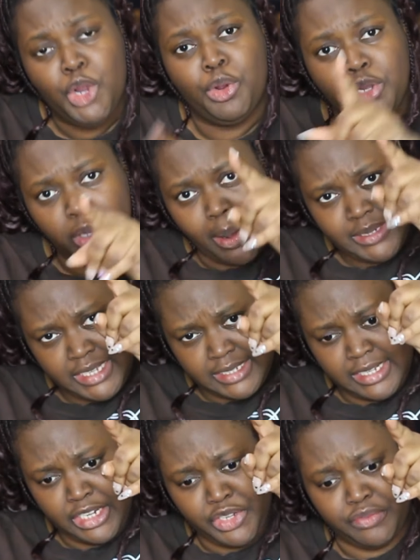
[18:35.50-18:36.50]
Who are you always
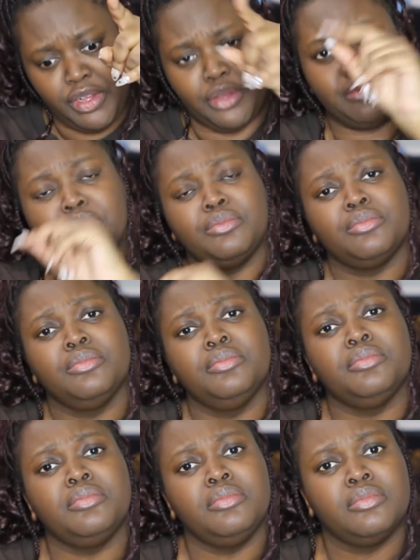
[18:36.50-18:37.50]
texting in your phone?
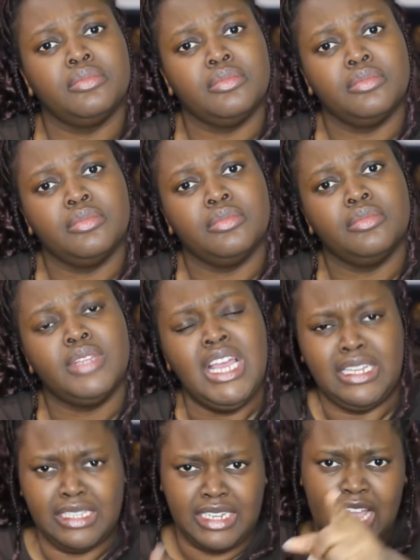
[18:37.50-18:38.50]
Hmm?
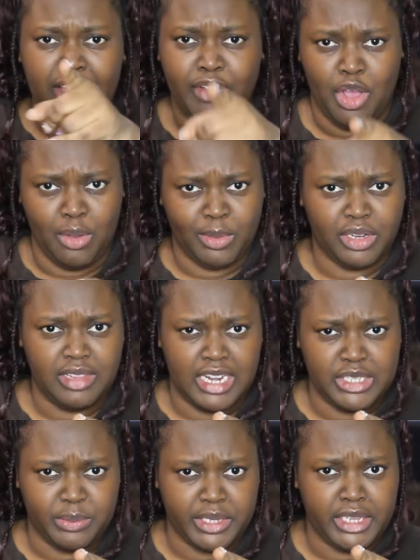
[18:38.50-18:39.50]
Doesn't he have a homegirl that
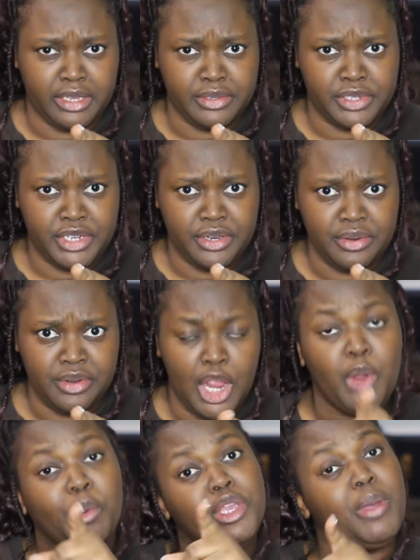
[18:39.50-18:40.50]
he's really close to?
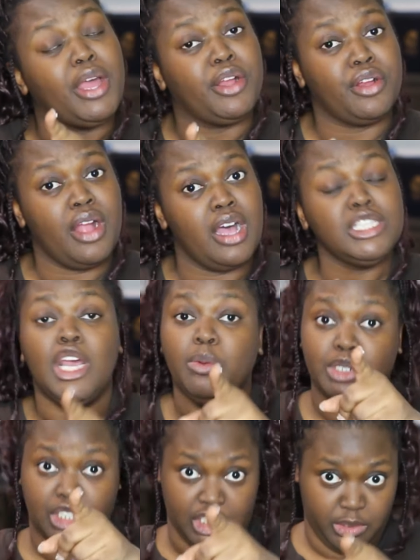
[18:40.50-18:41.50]
Were you at her house?
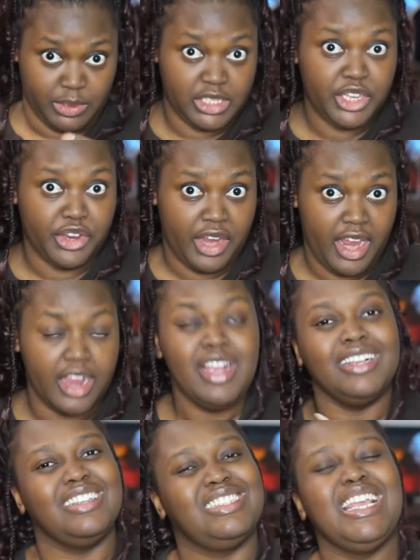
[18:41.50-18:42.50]
Was she twisting your hair?
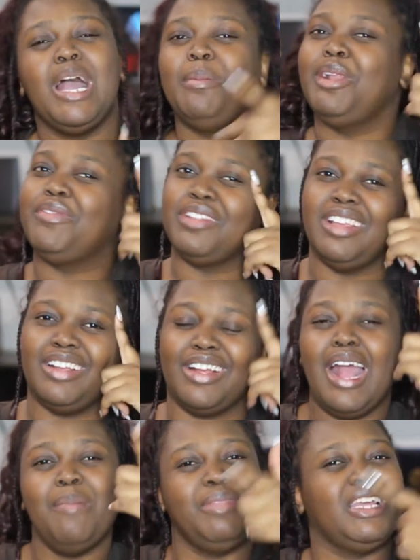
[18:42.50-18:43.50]
You see, I'm an
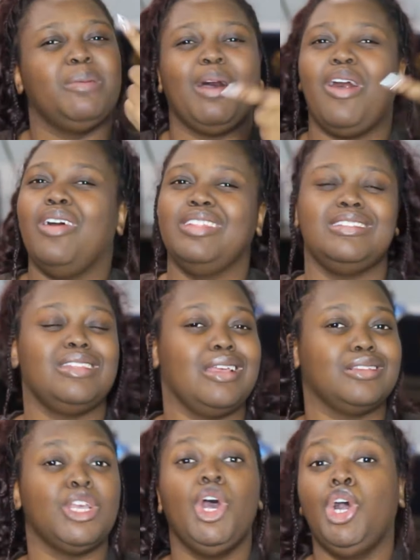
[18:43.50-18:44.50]
overthinker. I'm thinking about all these
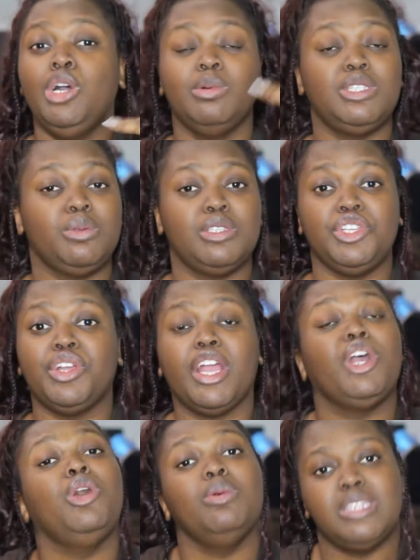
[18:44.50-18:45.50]
things. Who was twisting your
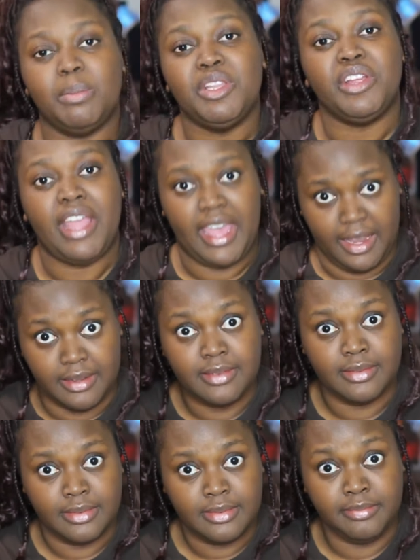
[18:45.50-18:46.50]
hair? Who was up in your head?
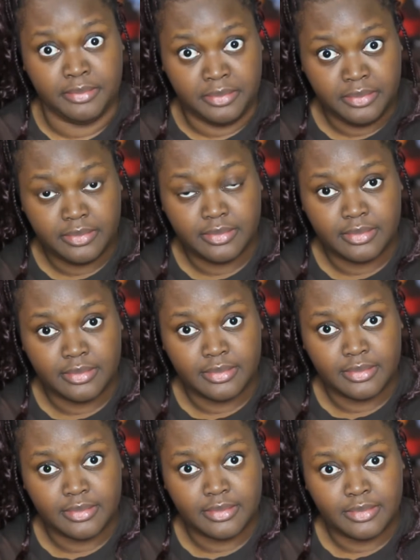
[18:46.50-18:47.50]
Hmm?
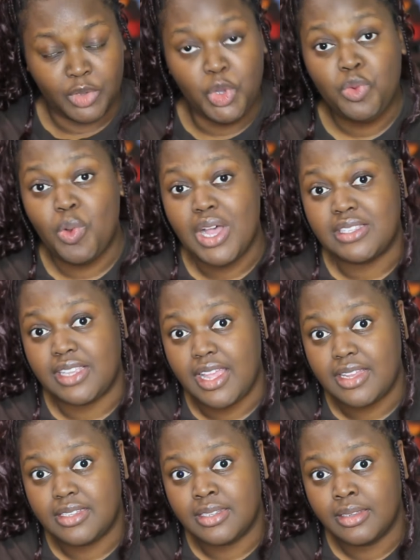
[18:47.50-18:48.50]
Who was
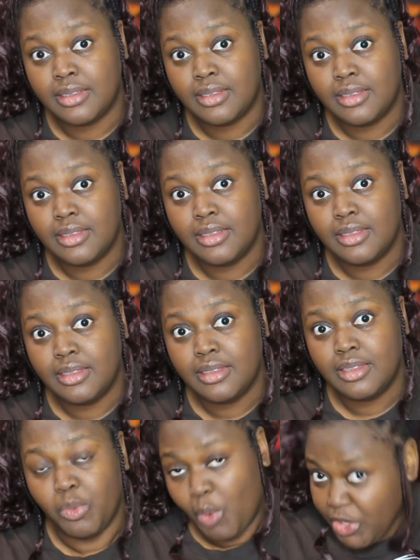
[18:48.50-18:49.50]
it?
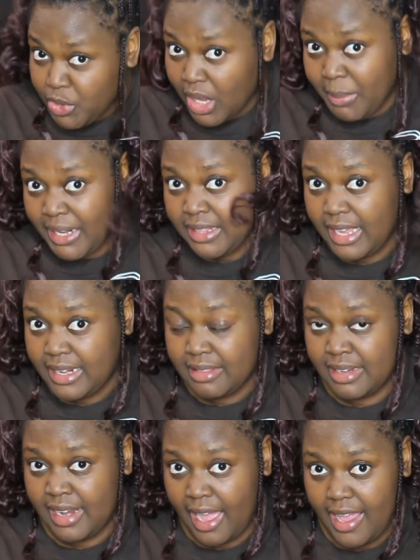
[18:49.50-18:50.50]
Why are you coming in late in
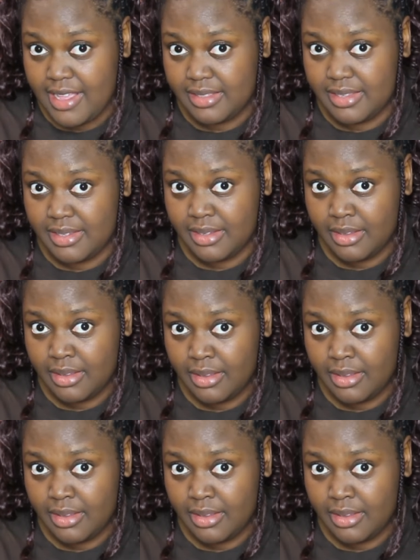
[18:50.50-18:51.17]
the night?